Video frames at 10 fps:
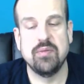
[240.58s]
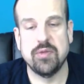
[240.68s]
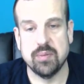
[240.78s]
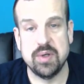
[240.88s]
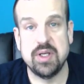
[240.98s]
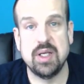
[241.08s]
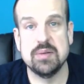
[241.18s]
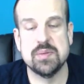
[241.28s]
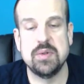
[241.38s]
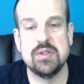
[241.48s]
3
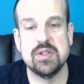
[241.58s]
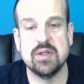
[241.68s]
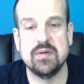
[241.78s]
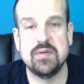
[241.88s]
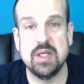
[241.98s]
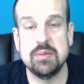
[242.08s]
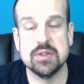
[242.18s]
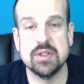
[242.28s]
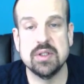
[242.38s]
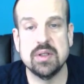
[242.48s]
tablespoons of table
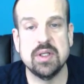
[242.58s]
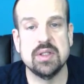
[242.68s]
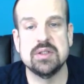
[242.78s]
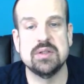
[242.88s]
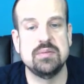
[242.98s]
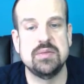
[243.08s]
sugar and it